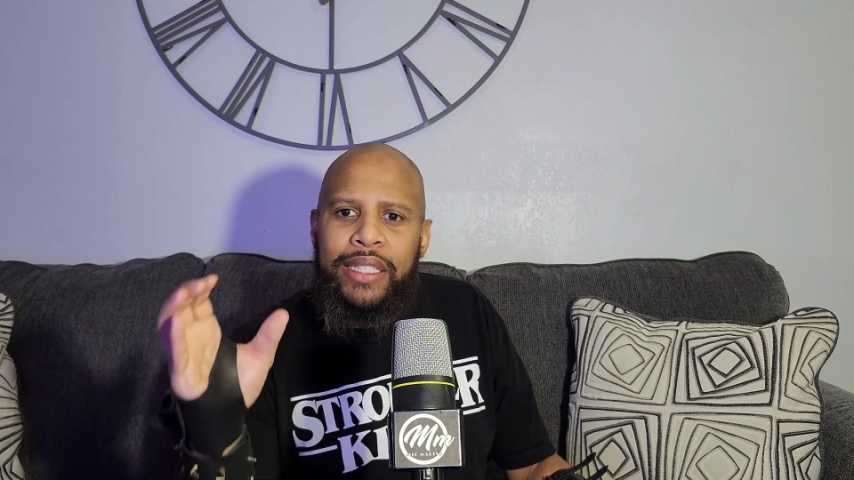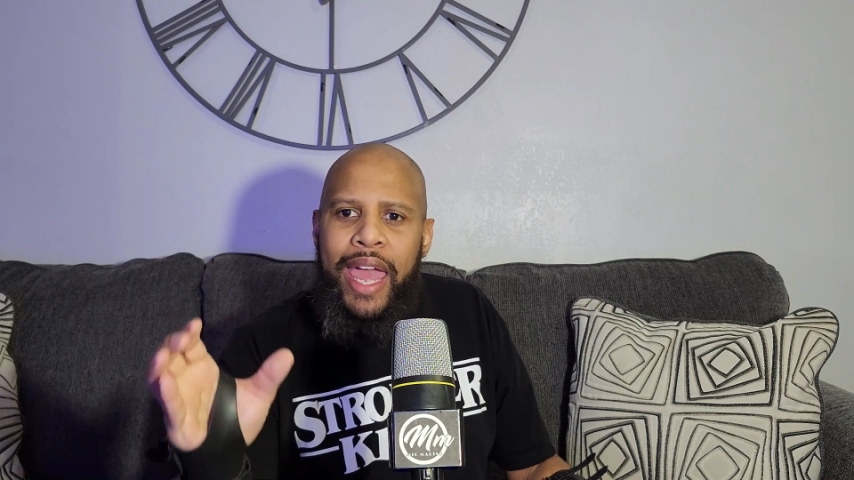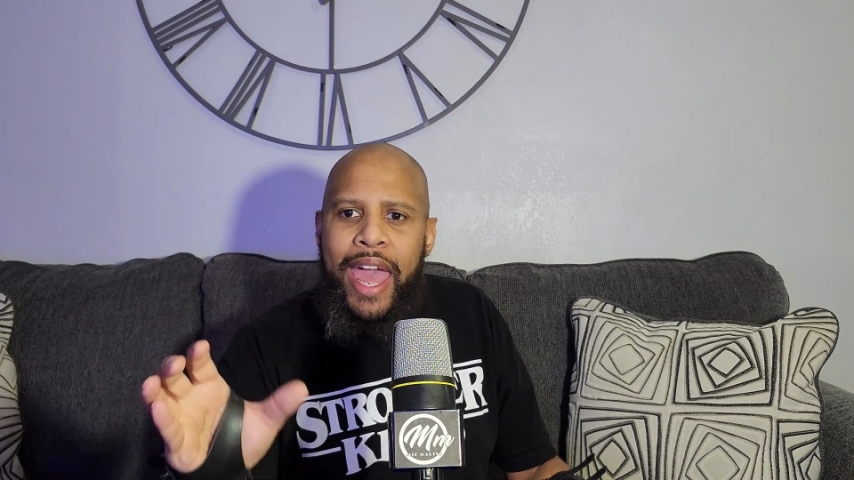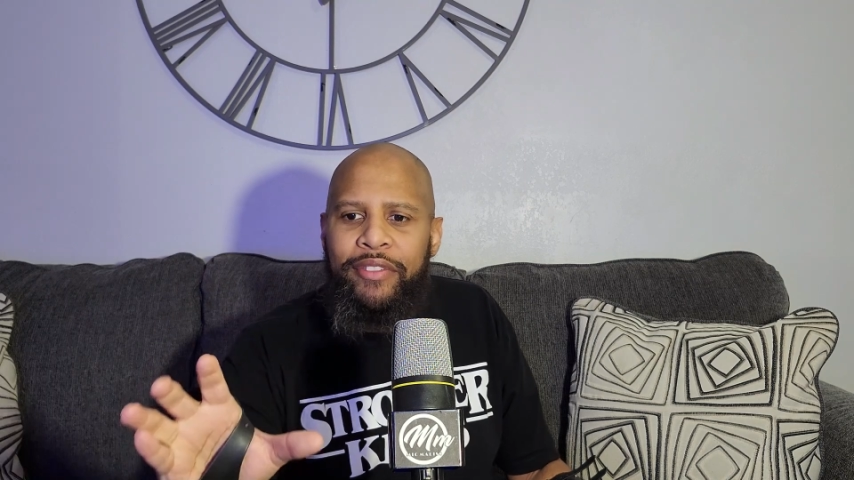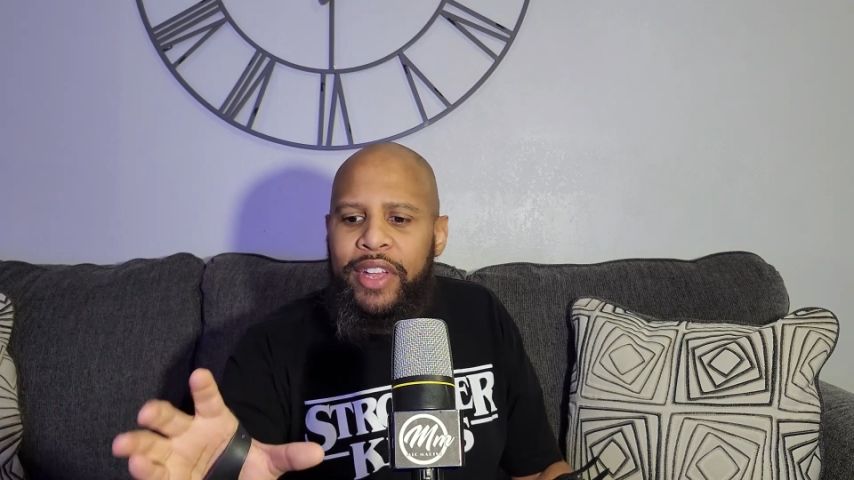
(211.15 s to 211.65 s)
to
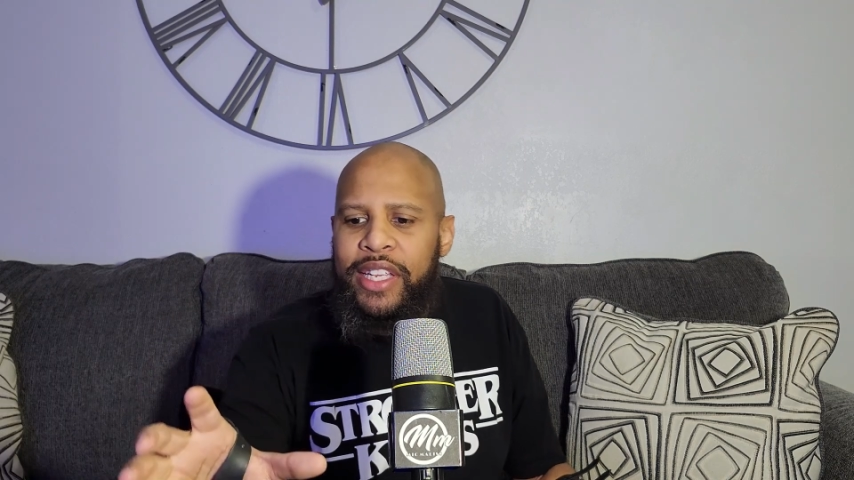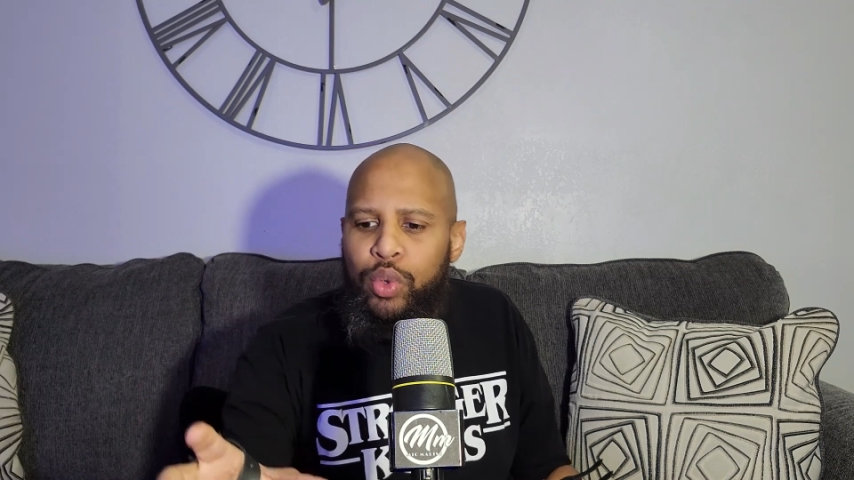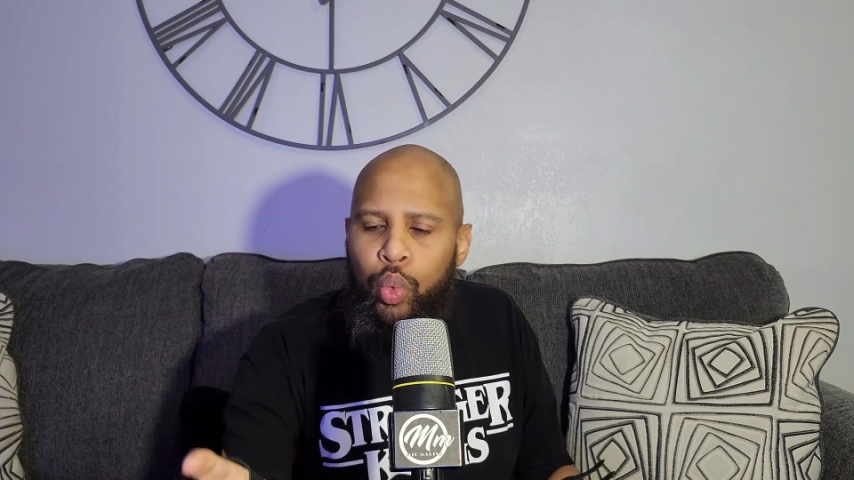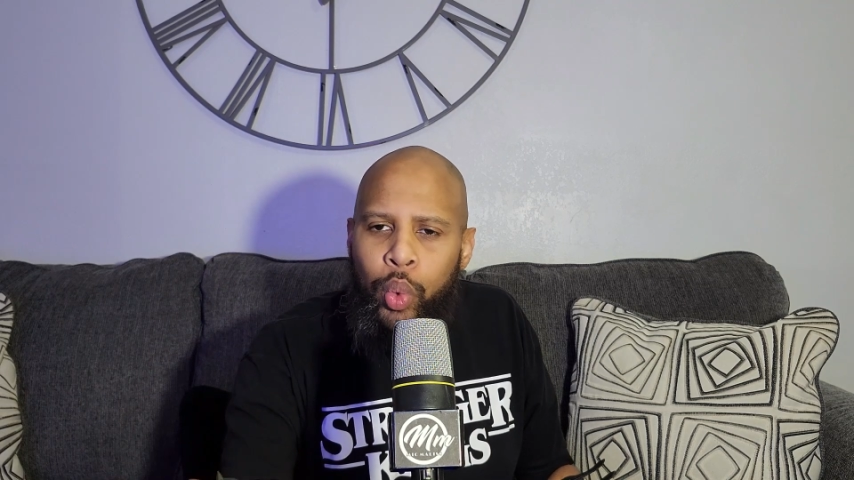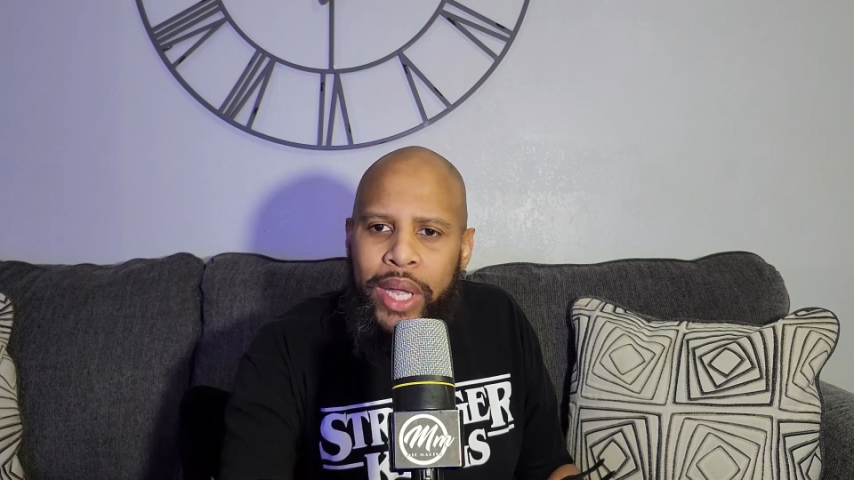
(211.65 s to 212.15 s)
have
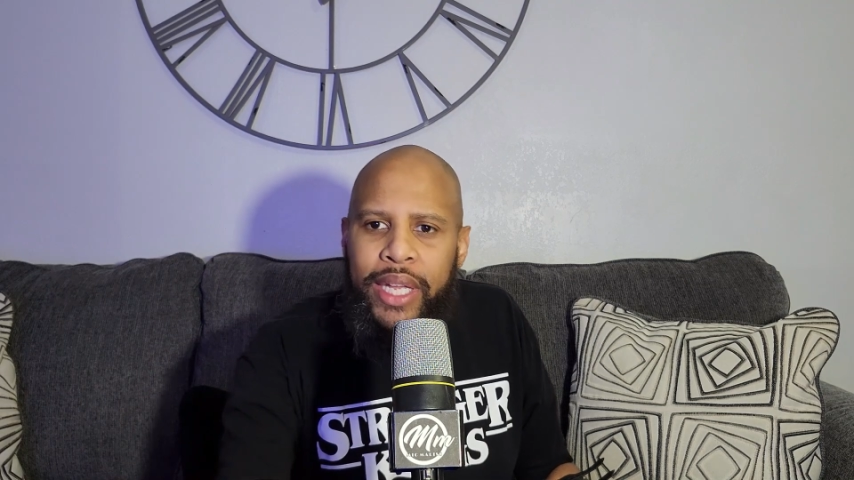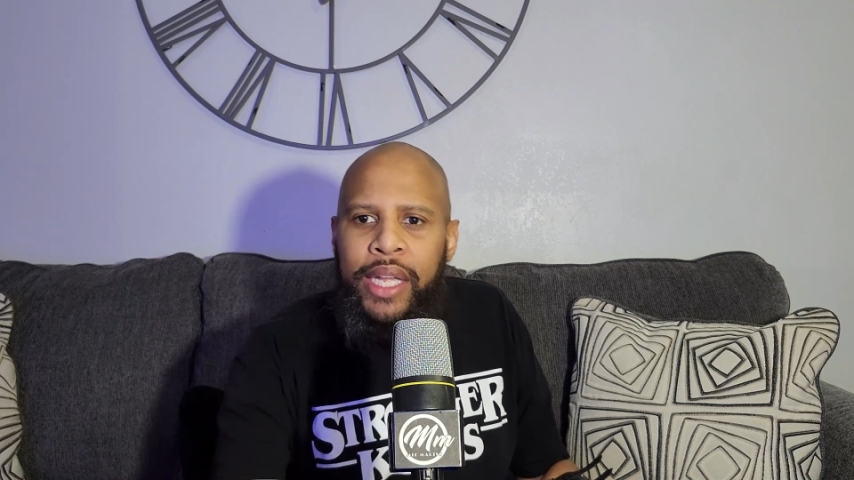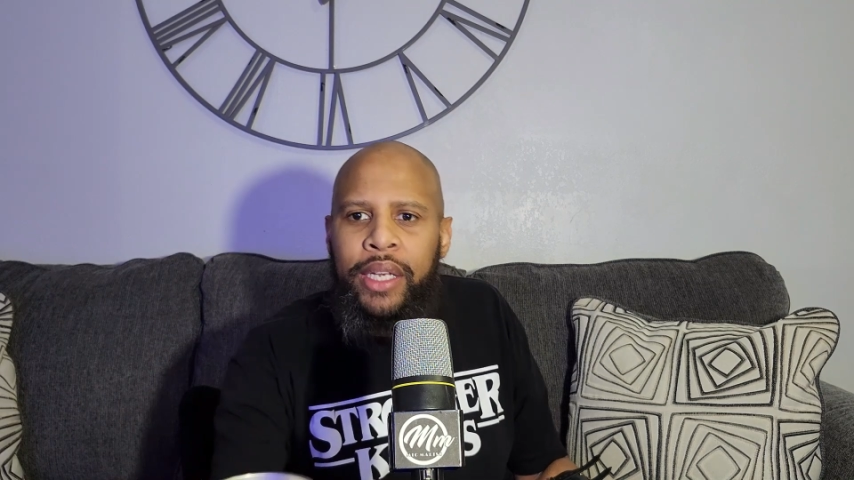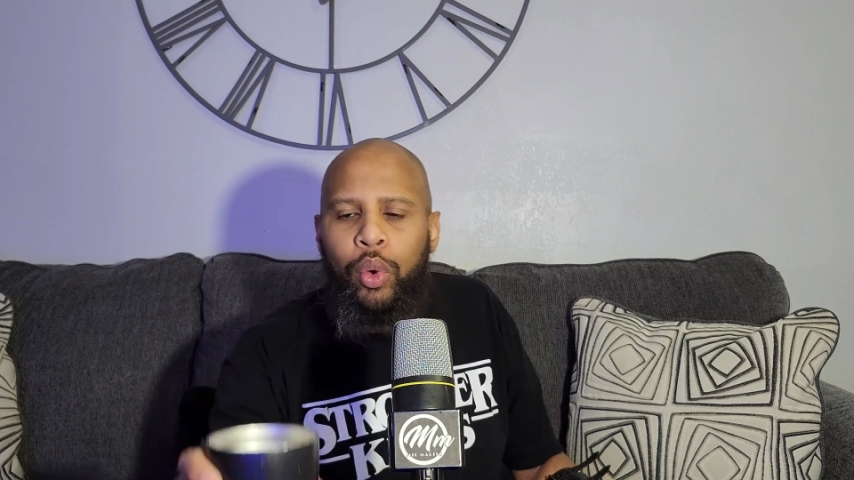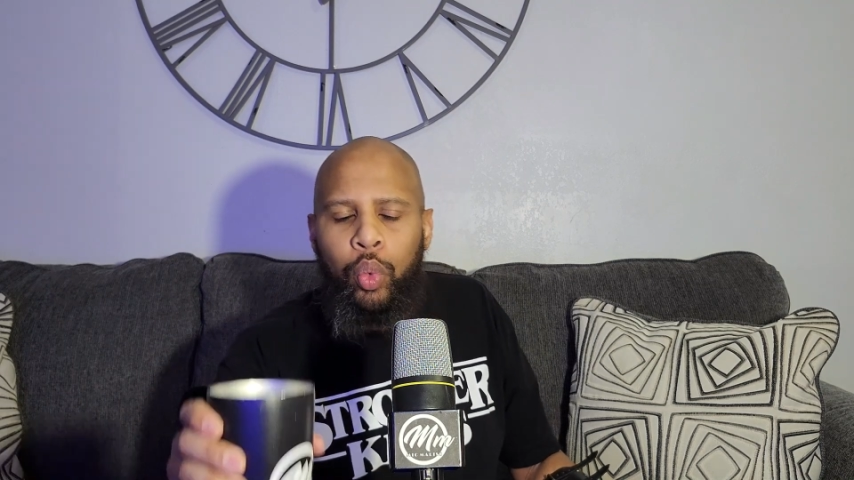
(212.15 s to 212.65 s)
his wicked